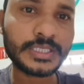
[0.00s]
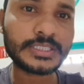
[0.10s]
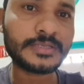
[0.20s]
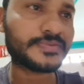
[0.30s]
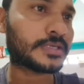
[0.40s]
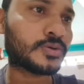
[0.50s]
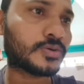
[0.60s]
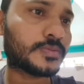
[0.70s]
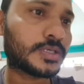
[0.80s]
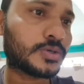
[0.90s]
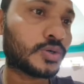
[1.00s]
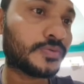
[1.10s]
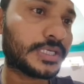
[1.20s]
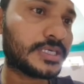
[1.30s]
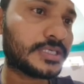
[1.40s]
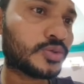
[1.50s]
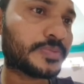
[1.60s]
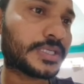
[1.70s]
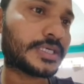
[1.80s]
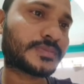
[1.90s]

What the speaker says: inferior, no, over is superior.